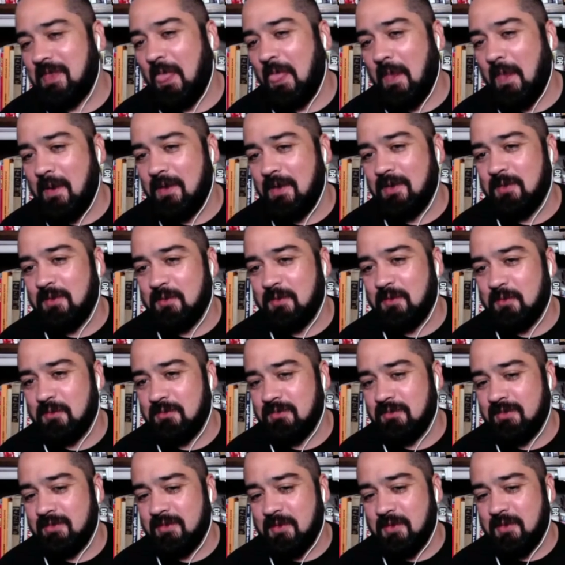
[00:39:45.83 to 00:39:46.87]
Uh,
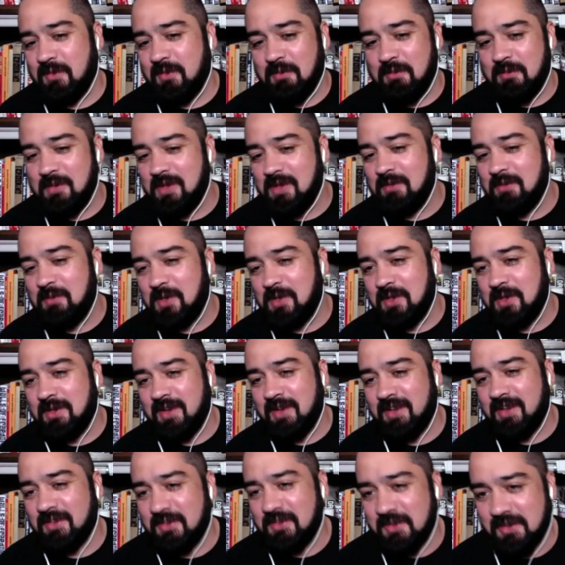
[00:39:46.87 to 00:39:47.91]
me, me, and
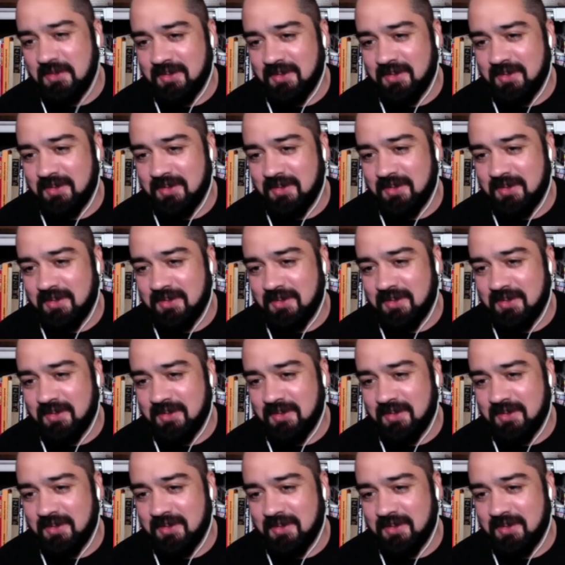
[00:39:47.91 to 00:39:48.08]
Anthony.